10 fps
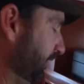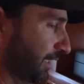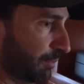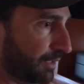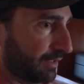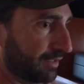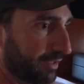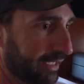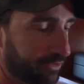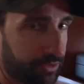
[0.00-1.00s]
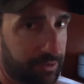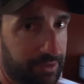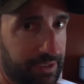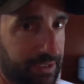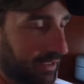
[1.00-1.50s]
take apart the
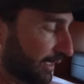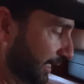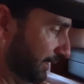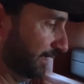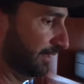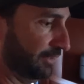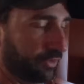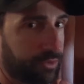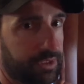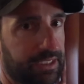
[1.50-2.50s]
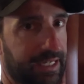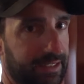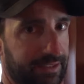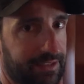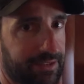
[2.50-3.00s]
electrical and get this unit
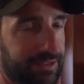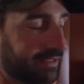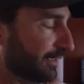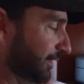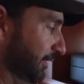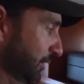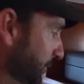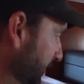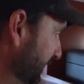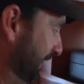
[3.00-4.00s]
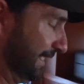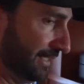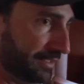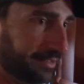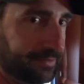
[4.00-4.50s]
out of here and get the new one
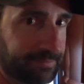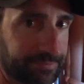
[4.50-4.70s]
in.